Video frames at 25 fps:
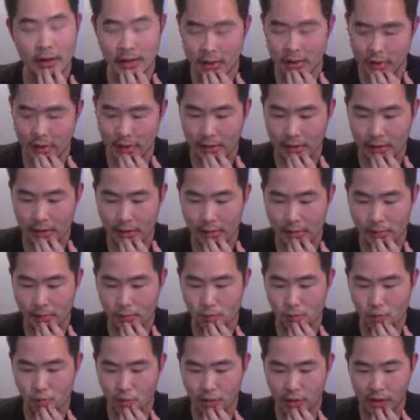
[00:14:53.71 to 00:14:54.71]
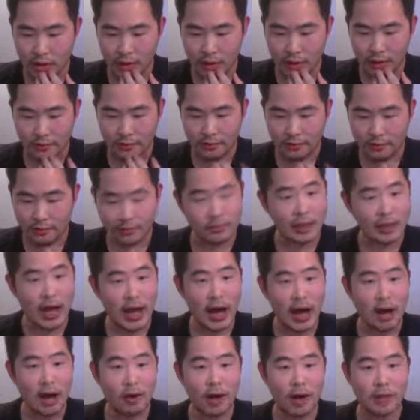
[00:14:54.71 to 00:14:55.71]
Now
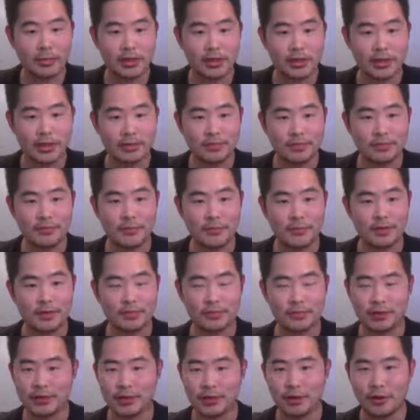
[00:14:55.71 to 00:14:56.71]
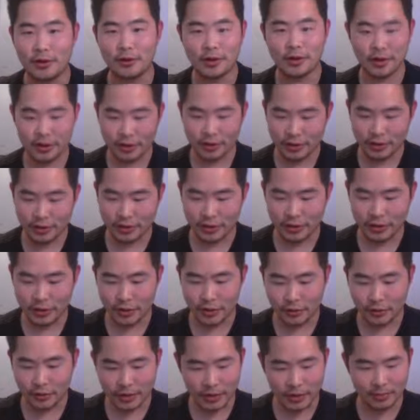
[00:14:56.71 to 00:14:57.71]
I'm just you know, gonna
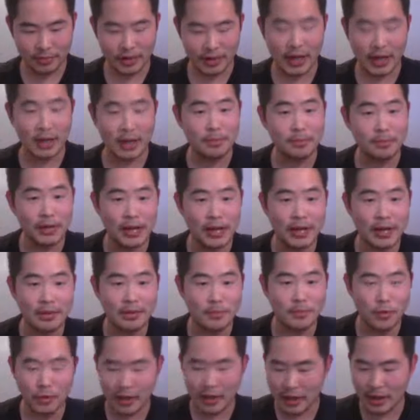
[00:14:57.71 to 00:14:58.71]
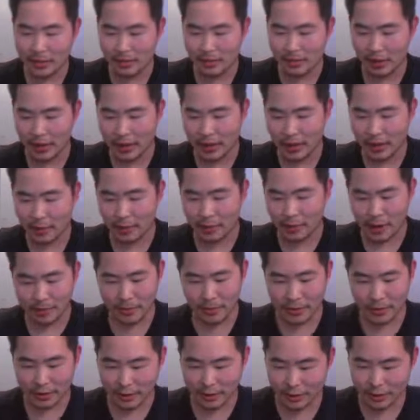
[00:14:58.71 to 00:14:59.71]
show some gameplay, more gameplay. I'm
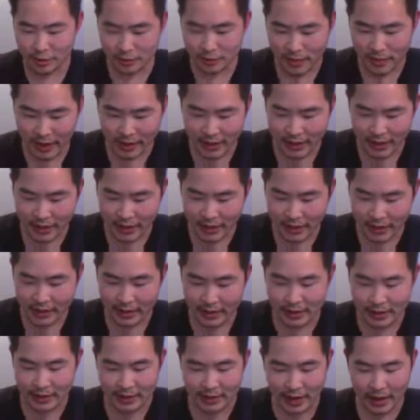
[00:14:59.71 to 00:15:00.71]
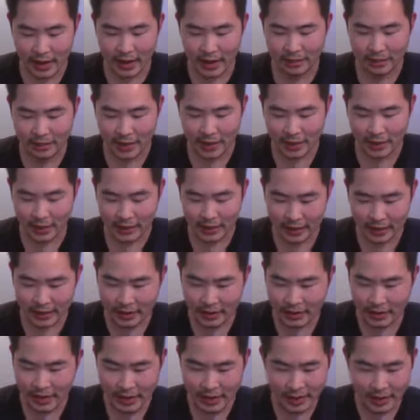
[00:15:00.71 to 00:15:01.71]
gonna do my dailies because I have not done
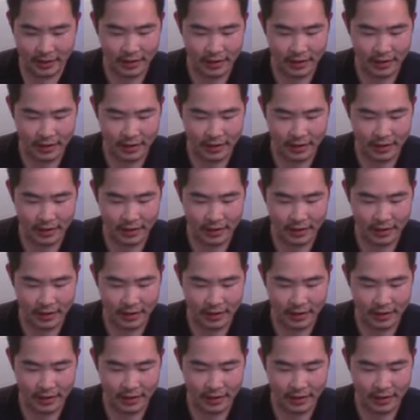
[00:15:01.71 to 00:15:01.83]
it yet.